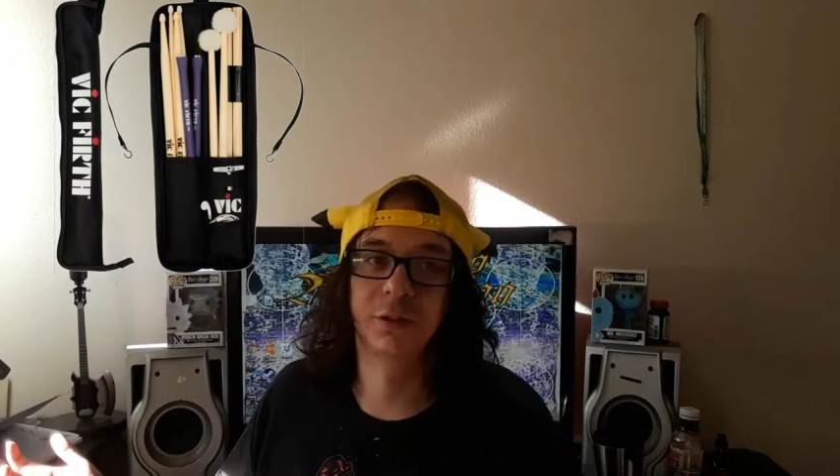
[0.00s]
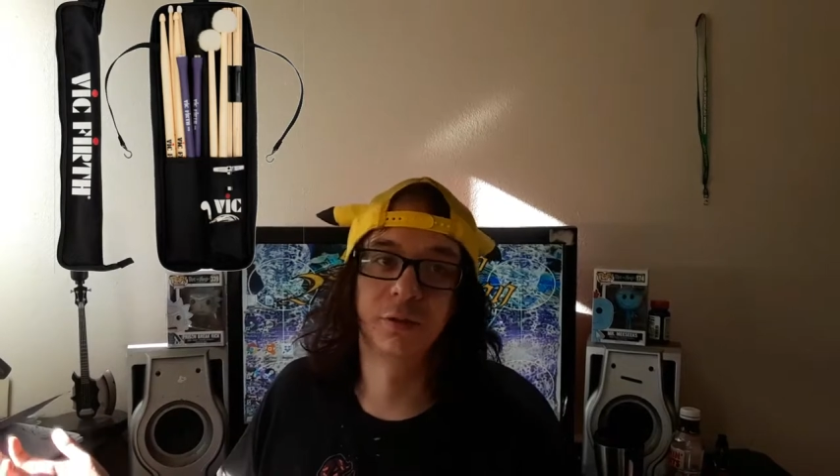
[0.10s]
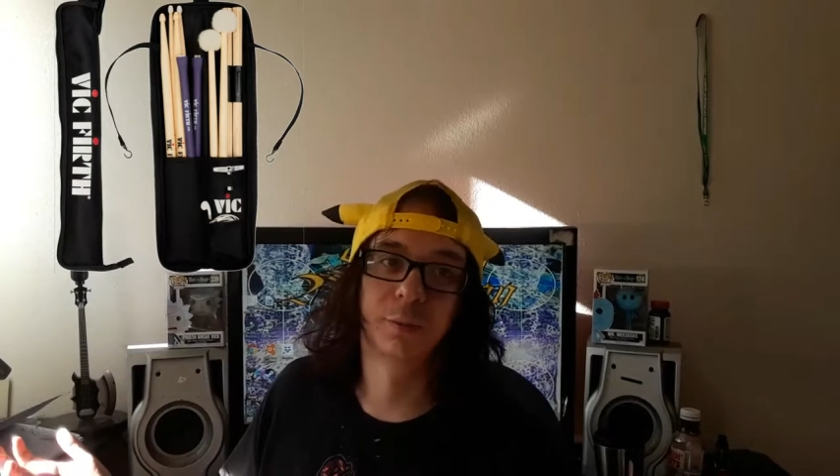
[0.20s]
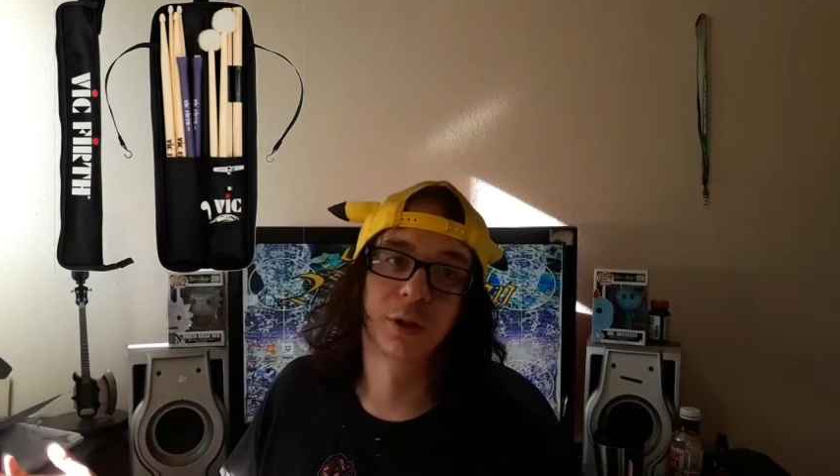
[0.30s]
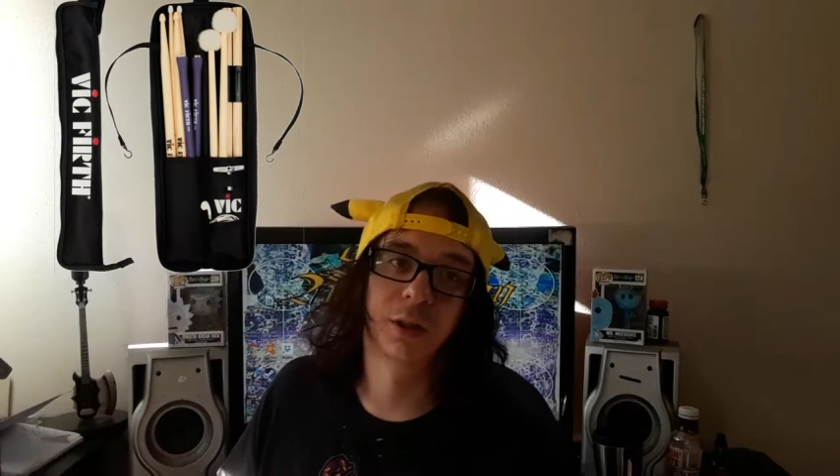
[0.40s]
you
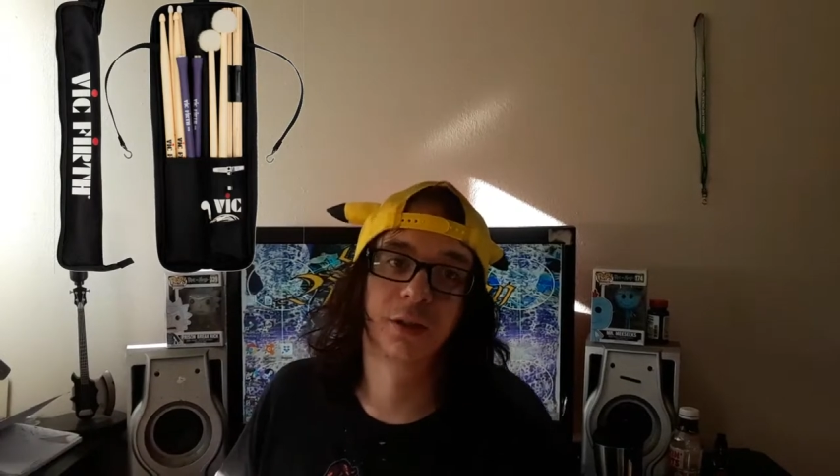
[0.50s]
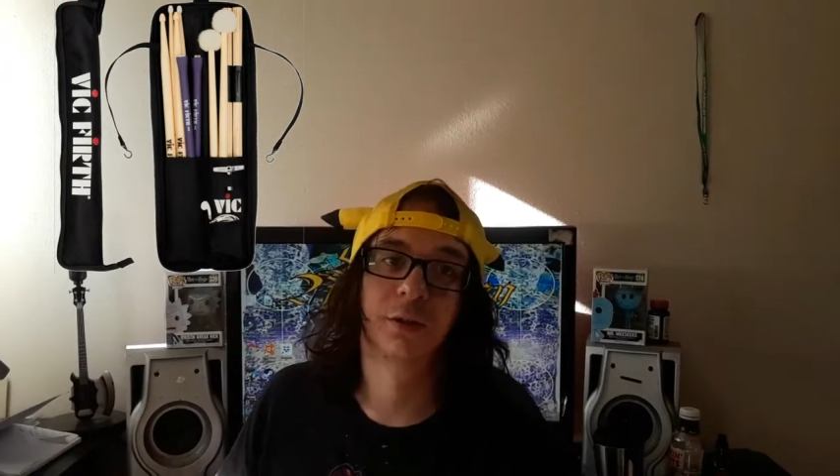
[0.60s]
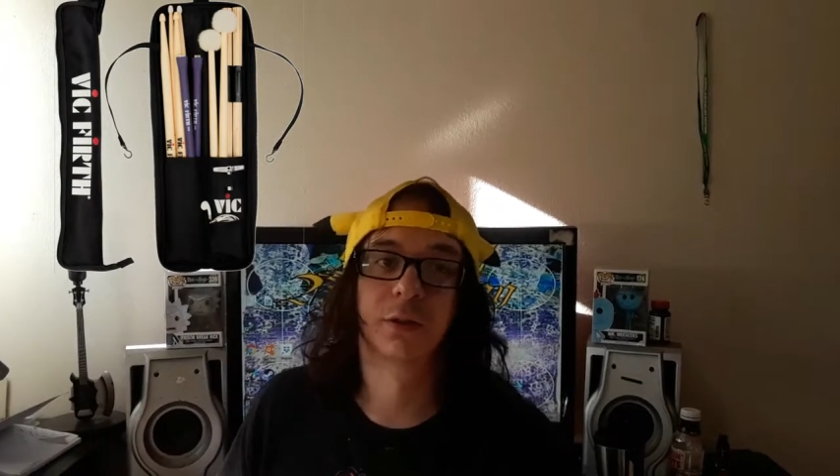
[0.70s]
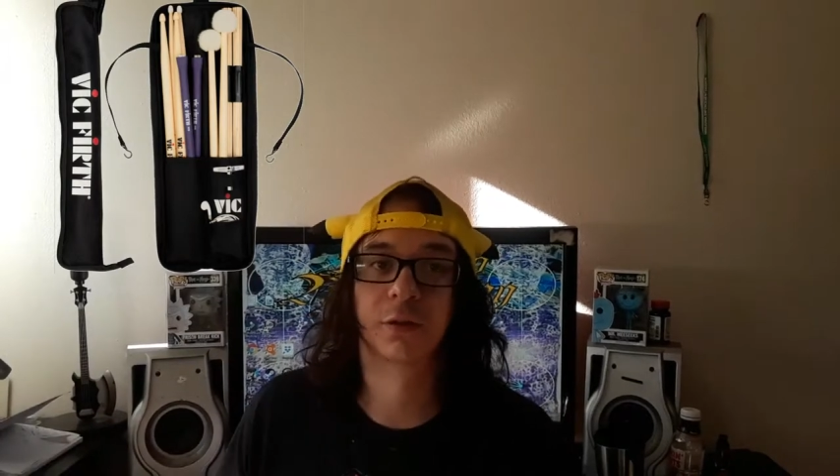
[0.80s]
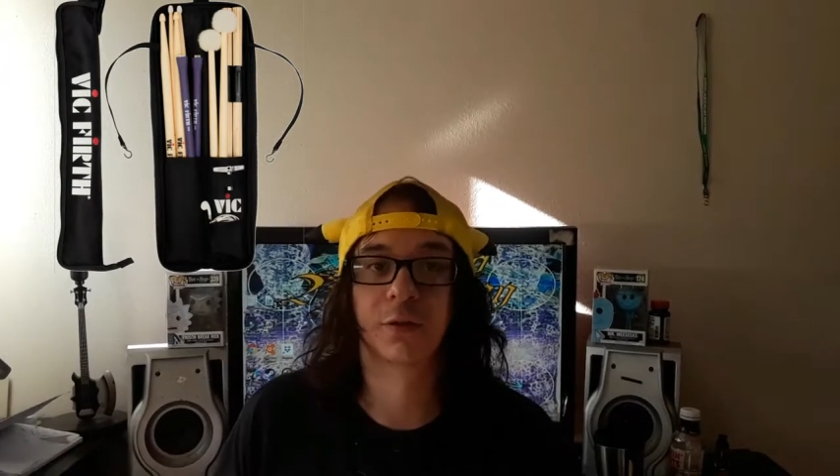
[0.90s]
can put other
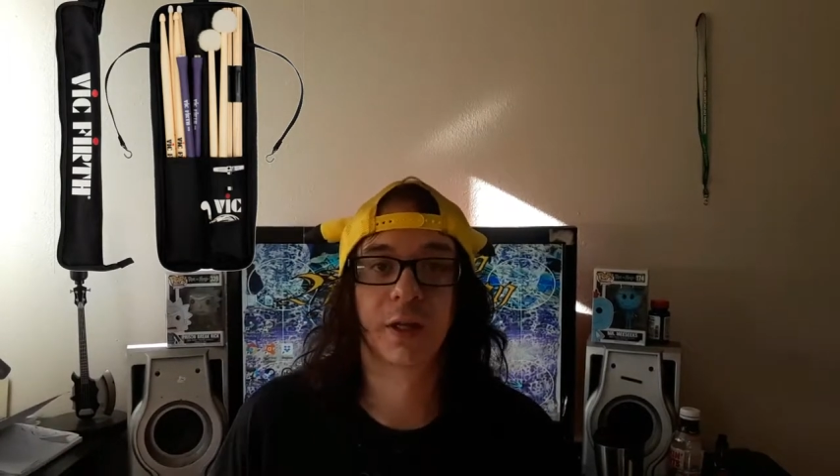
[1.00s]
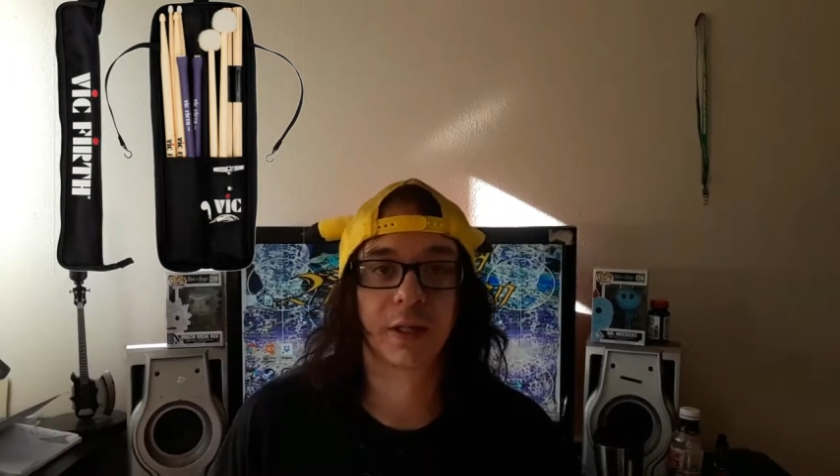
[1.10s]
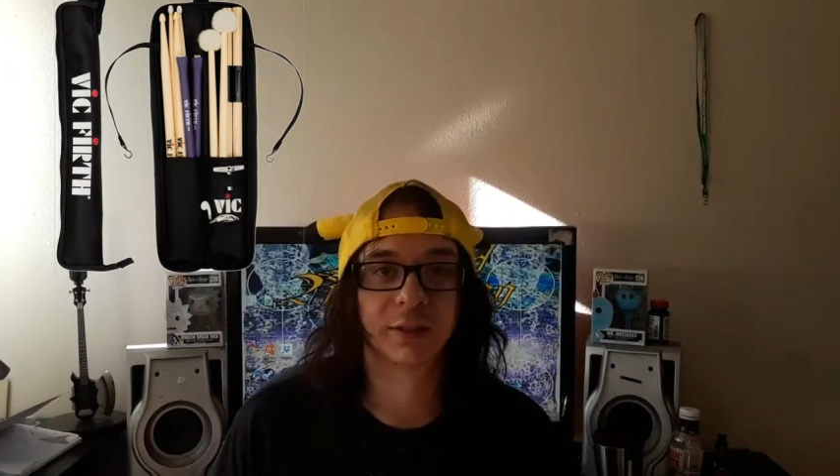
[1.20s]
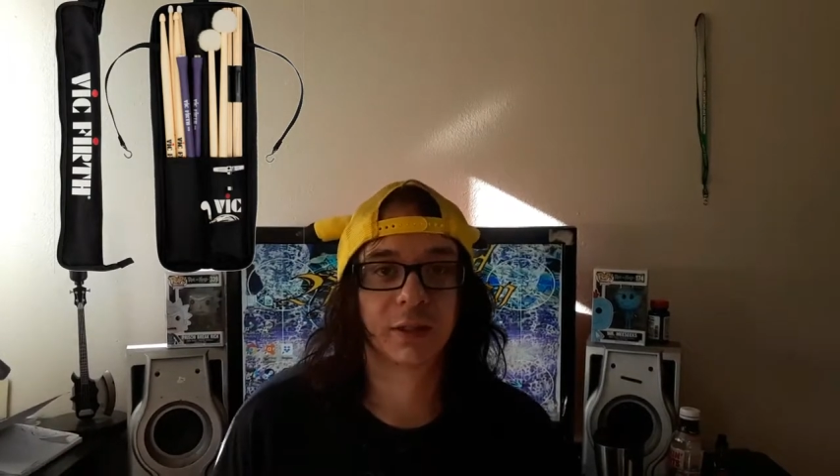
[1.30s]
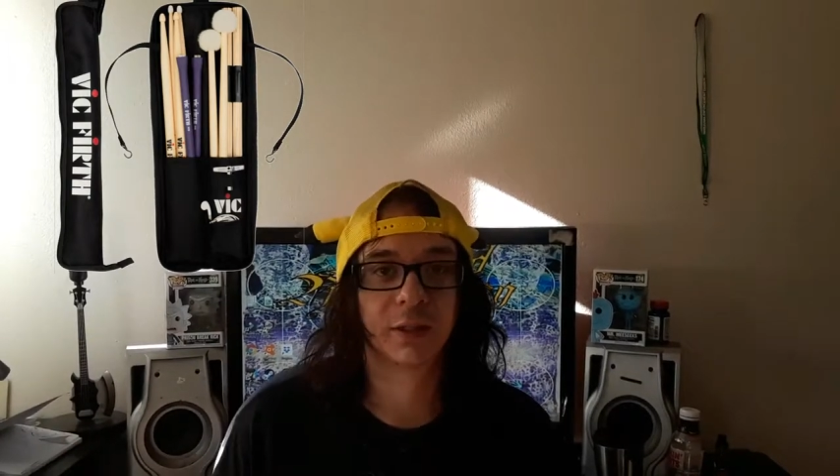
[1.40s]
little
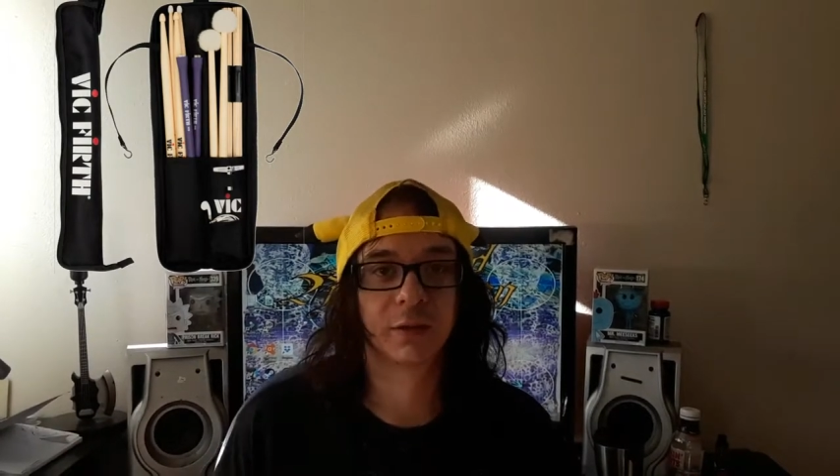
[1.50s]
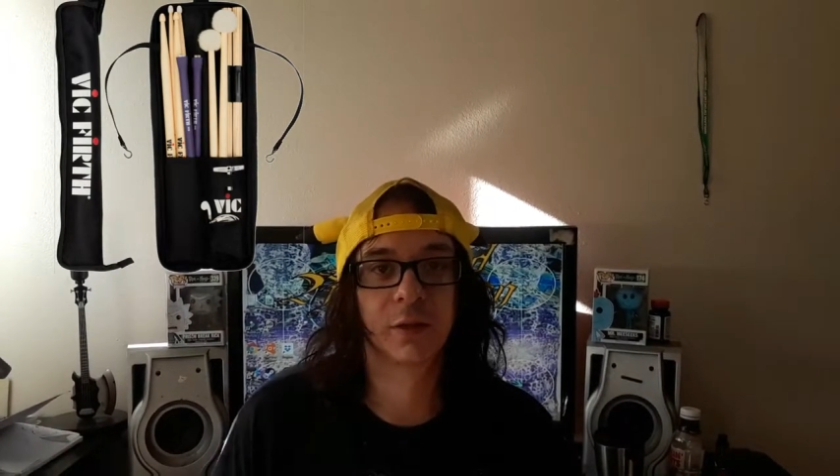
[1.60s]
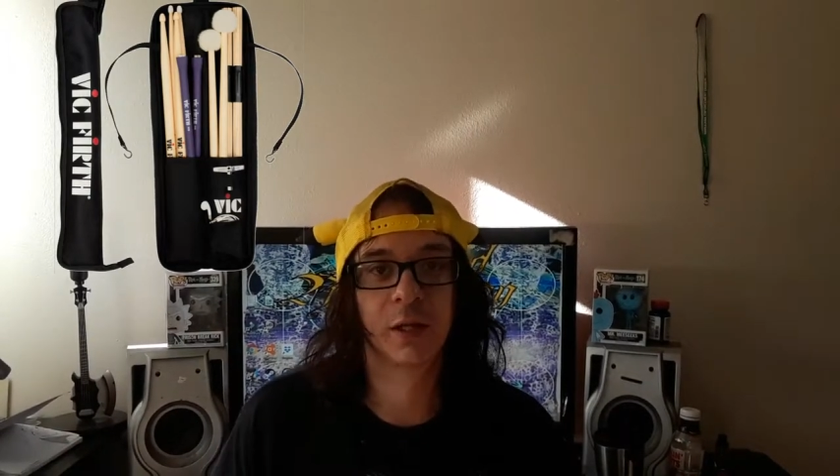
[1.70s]
things in.